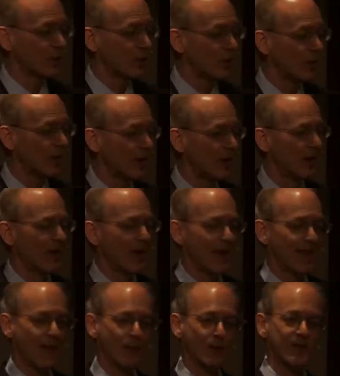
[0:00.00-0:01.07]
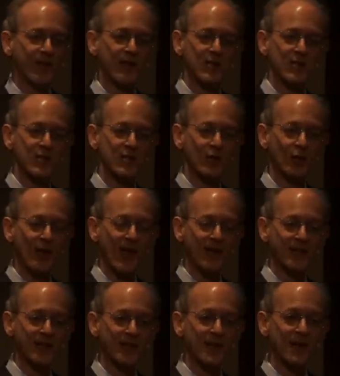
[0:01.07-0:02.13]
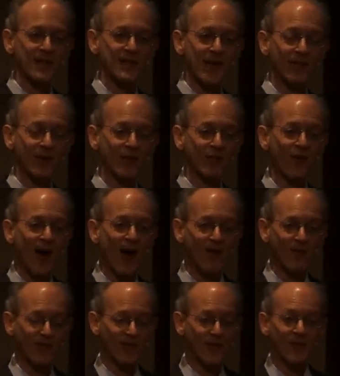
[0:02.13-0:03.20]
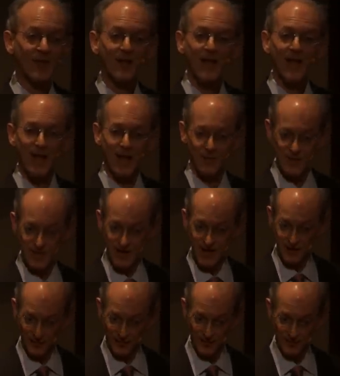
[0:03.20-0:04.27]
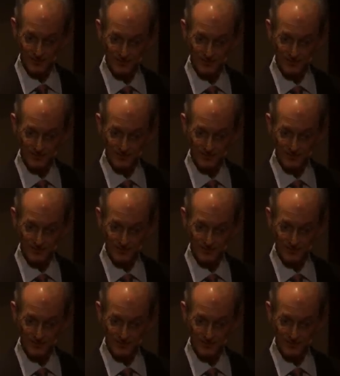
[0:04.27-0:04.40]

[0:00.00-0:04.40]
II. And that will take us until 1975 at the end of his life.